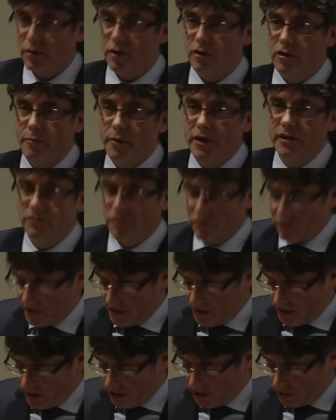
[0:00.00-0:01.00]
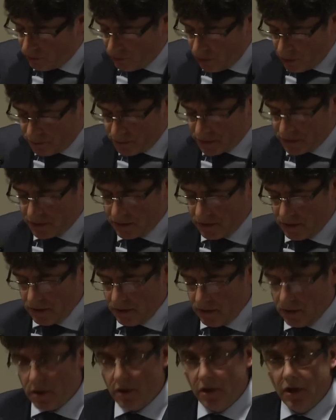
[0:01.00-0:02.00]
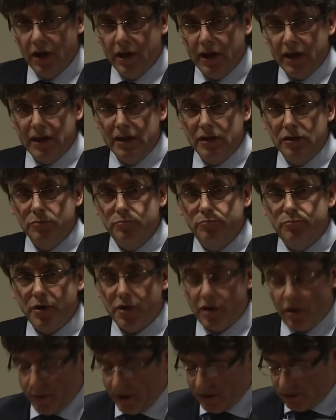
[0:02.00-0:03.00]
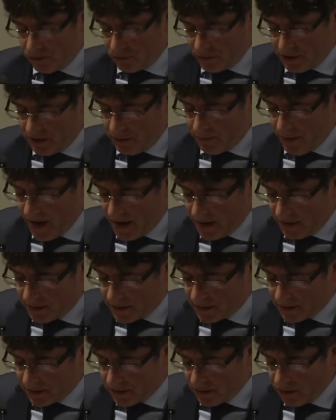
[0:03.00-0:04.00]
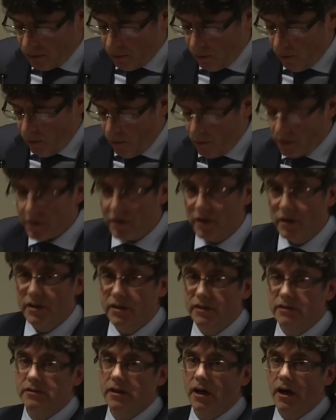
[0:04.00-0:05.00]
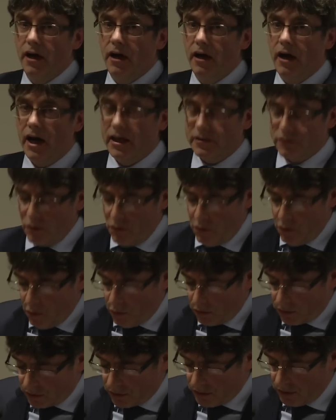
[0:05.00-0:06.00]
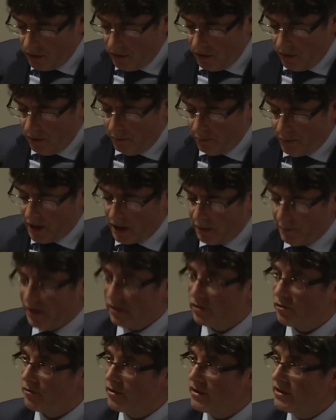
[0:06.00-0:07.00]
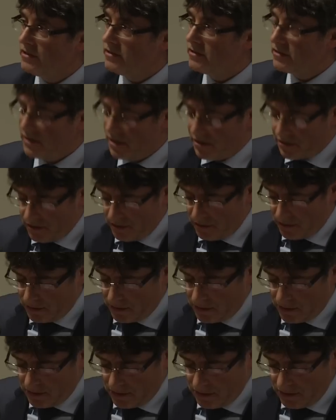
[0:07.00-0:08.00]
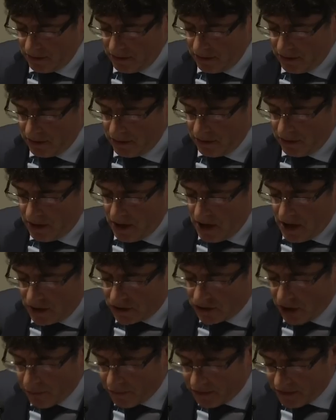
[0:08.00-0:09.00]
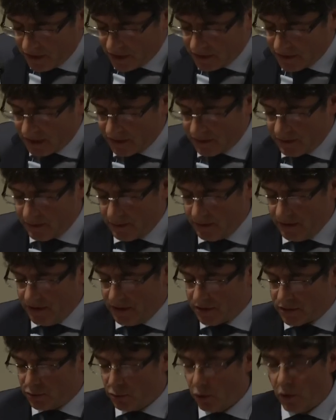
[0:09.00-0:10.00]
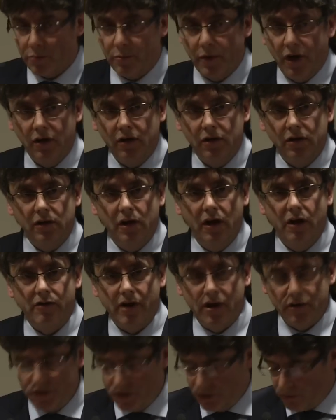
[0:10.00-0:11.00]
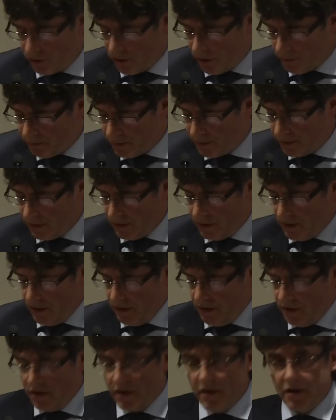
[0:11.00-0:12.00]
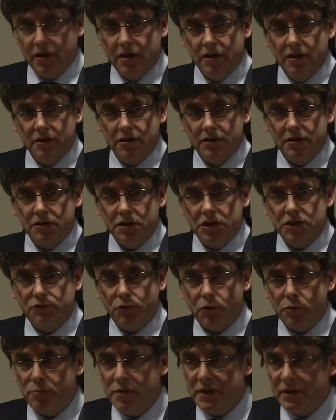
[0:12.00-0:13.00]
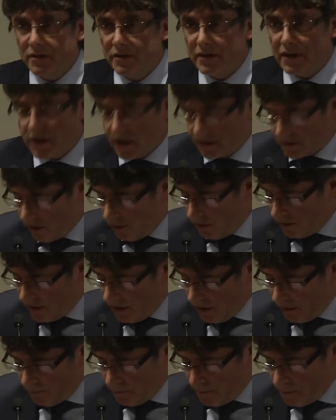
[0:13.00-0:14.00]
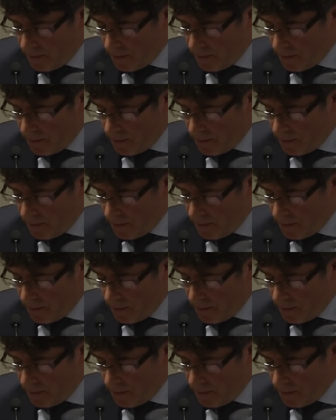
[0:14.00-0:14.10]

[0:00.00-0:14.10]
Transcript: parliamentary groups, in parliamentary debates, or in ad hoc parliamentary sessions. Something that is normal around Europe is forbidden in Catalonia.